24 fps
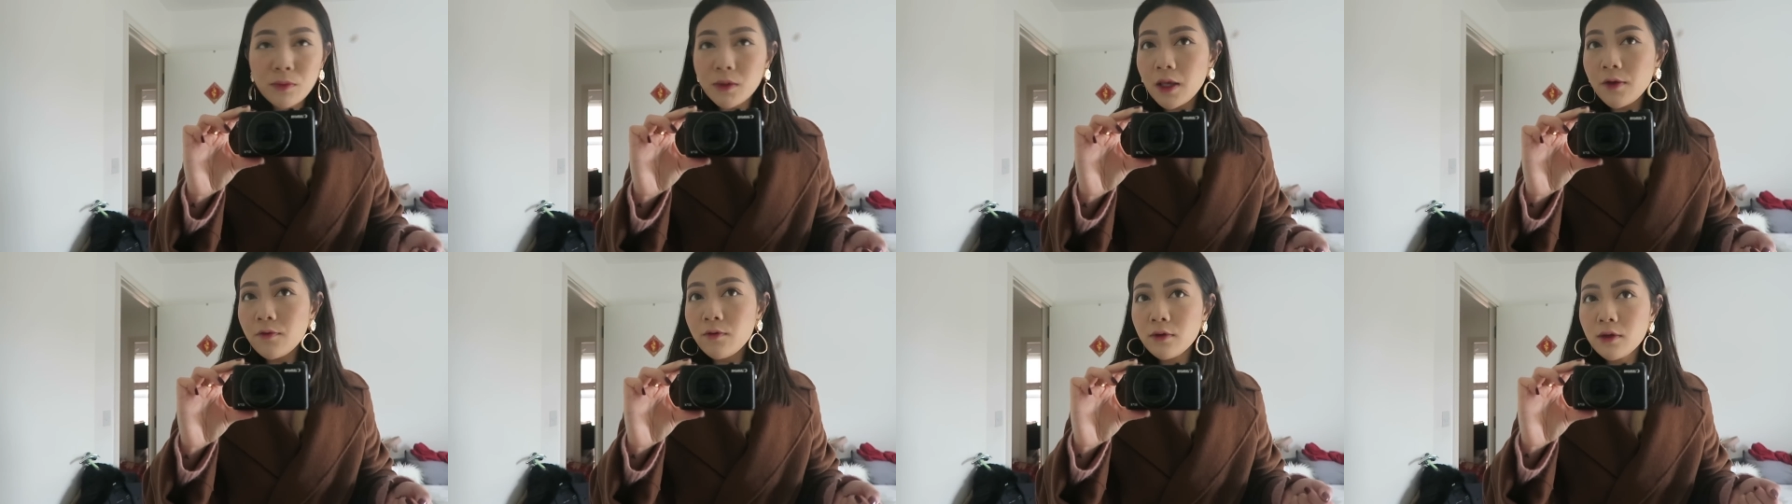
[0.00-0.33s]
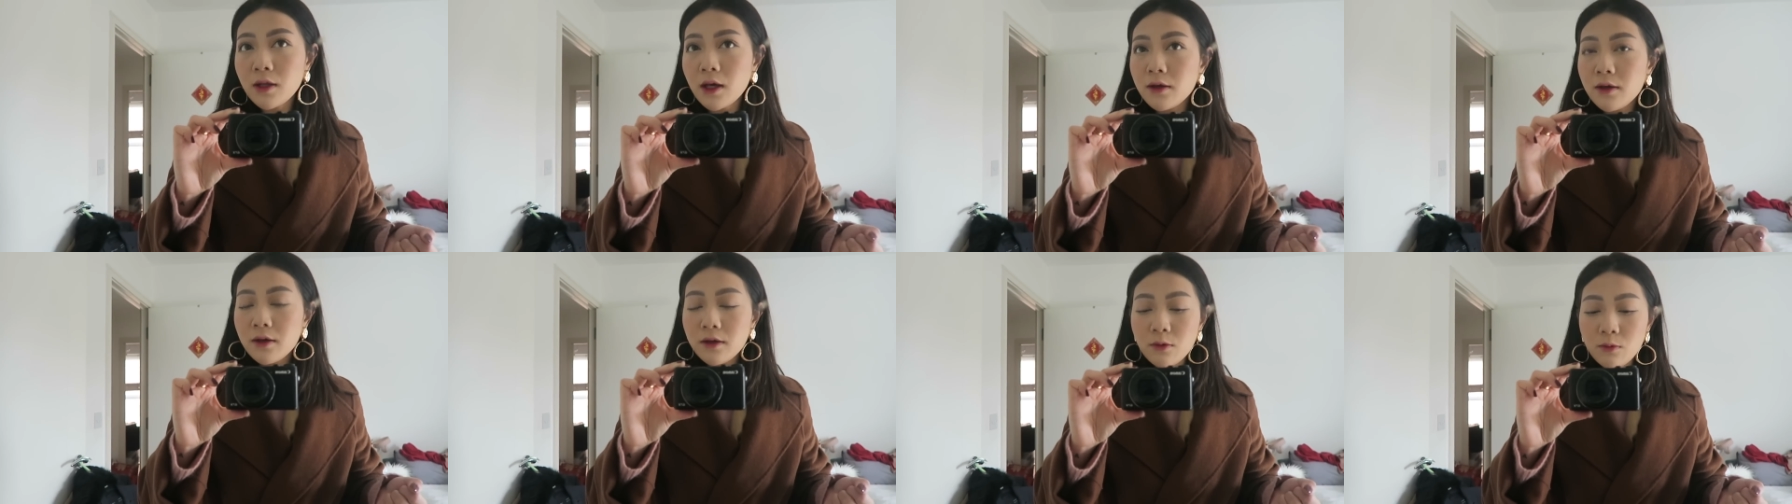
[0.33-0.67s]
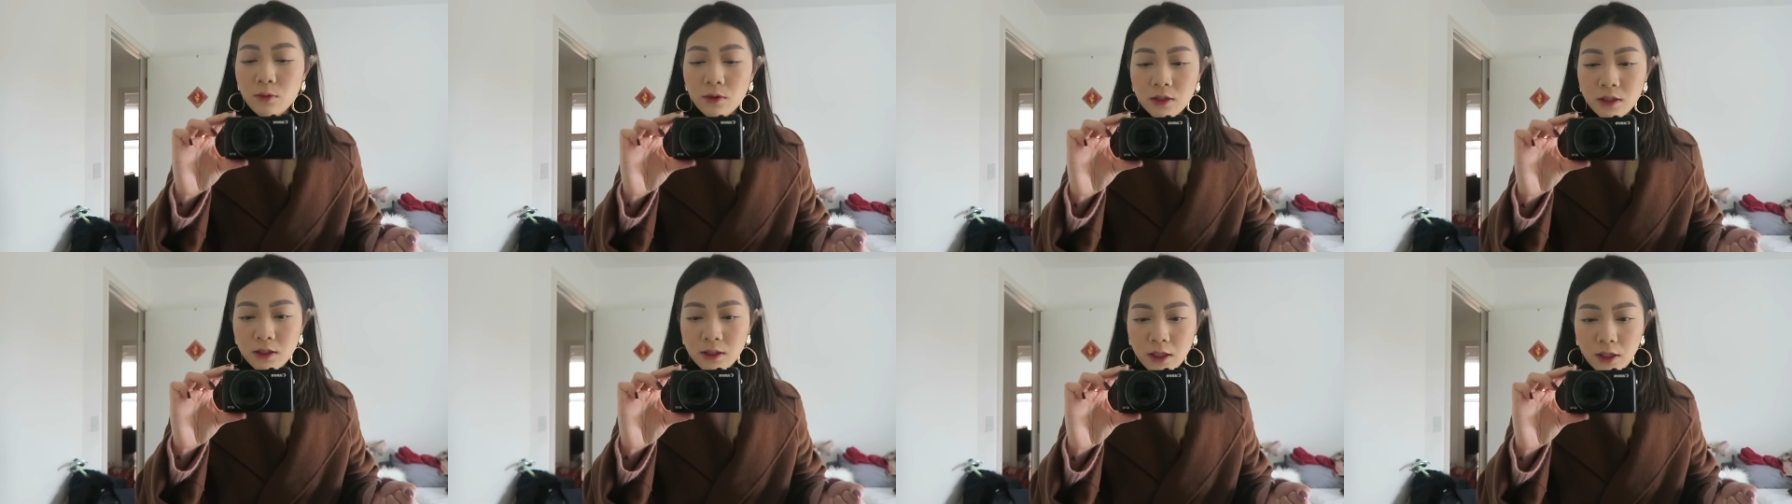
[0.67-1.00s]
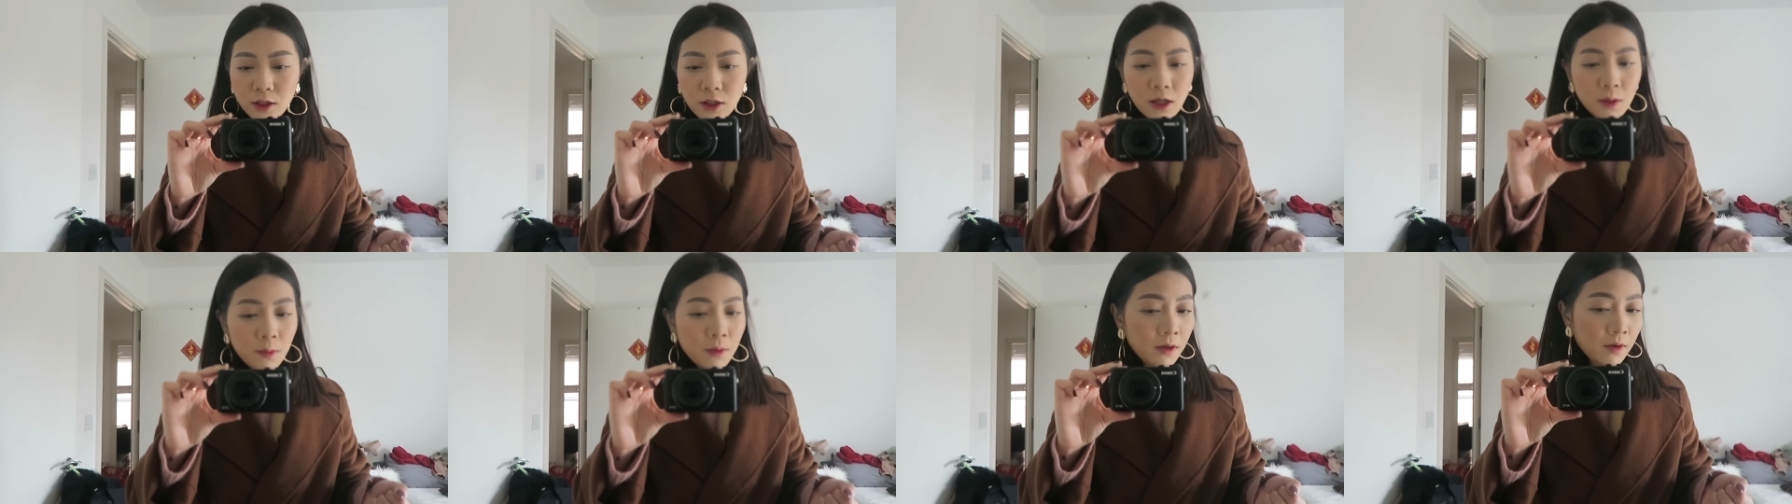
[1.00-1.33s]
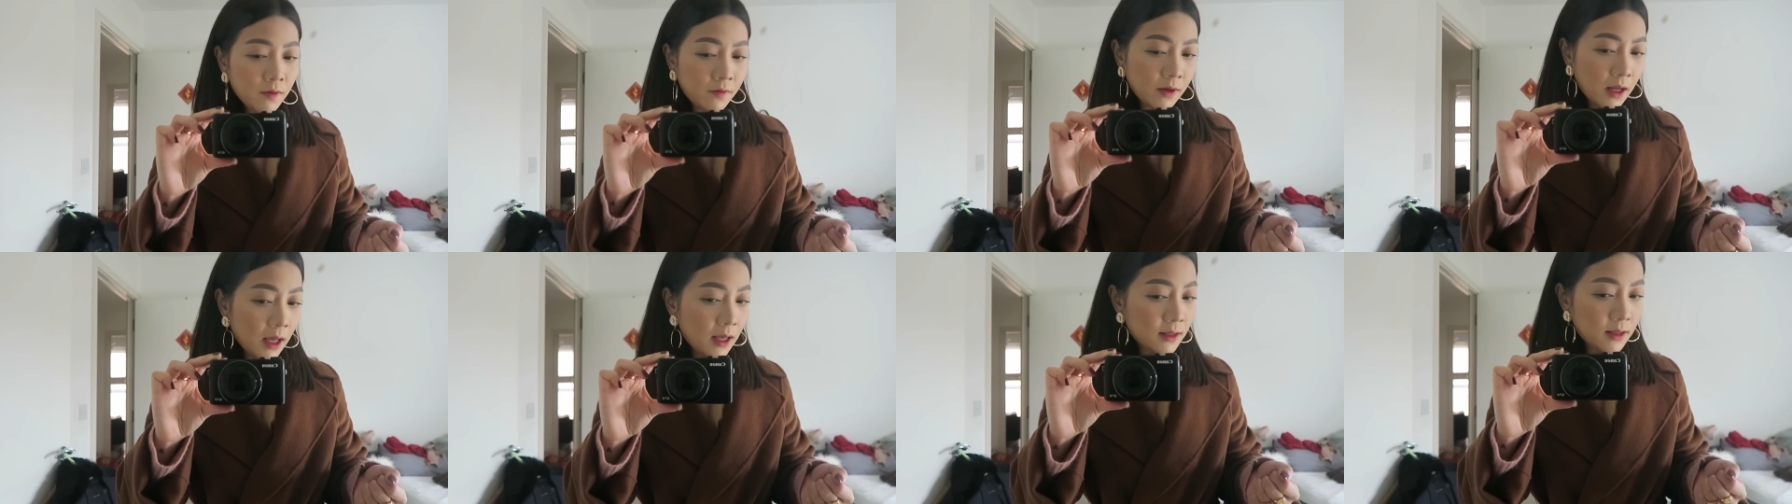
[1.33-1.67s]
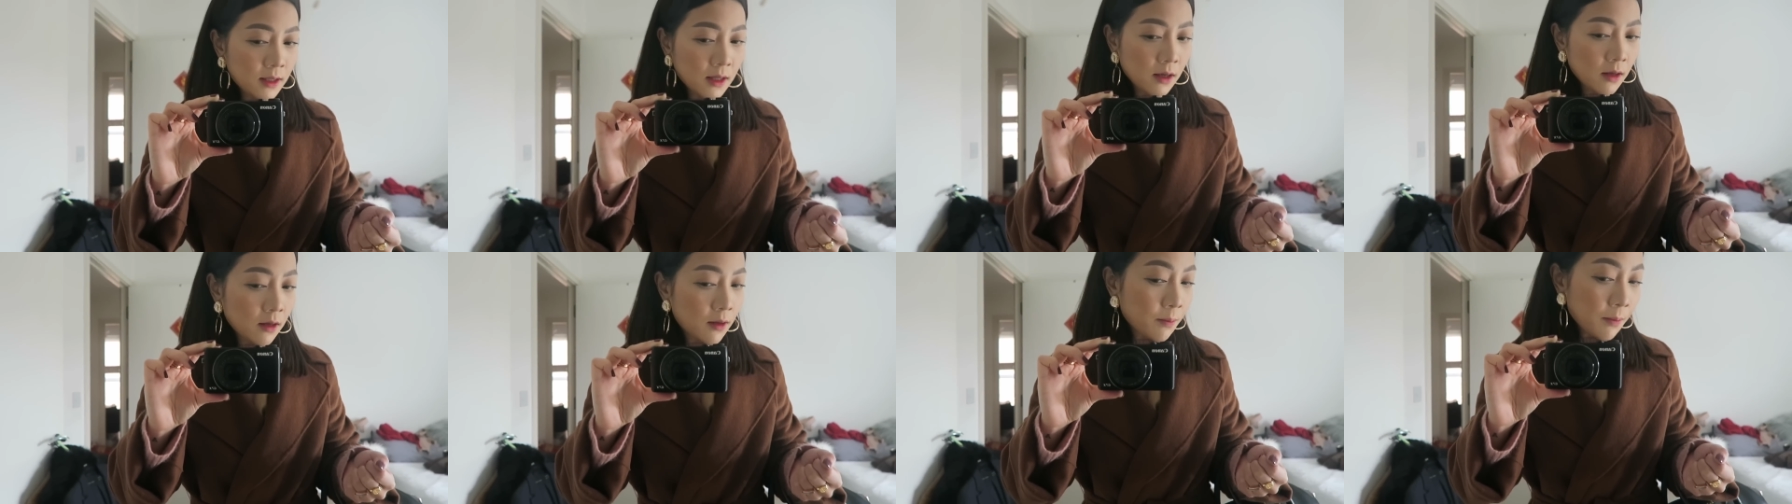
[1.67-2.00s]
even though I only washed it a couple of
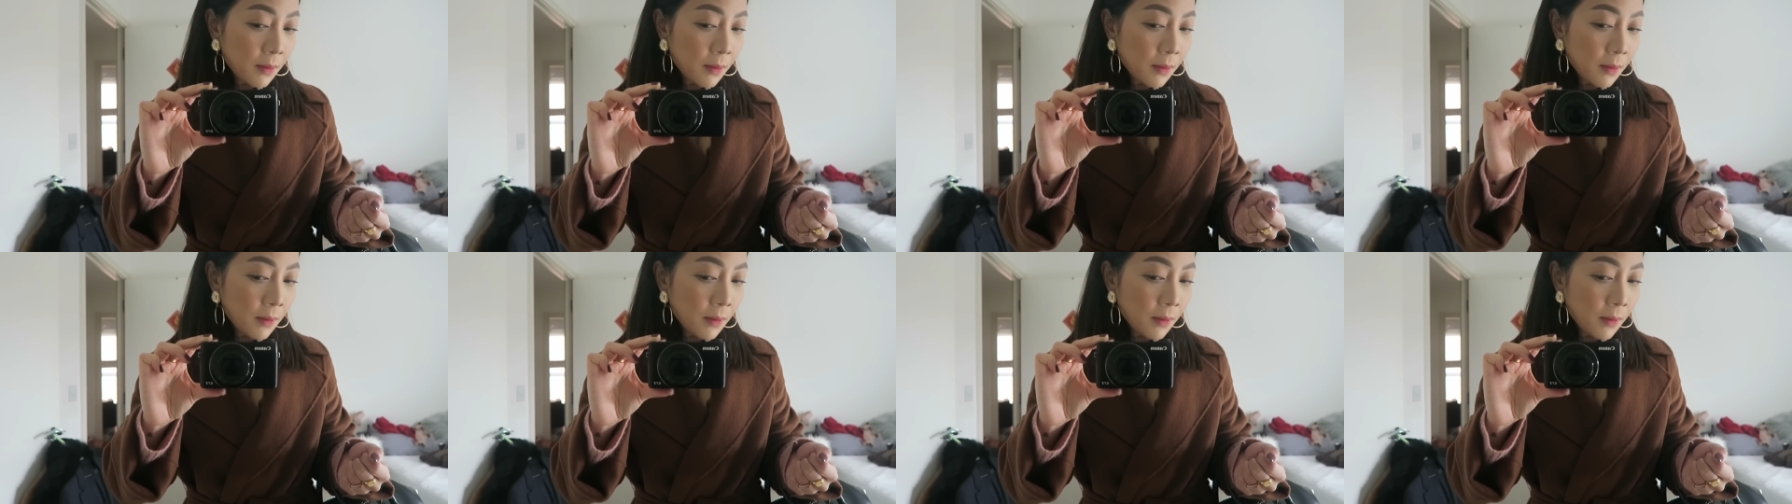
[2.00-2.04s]
days ago,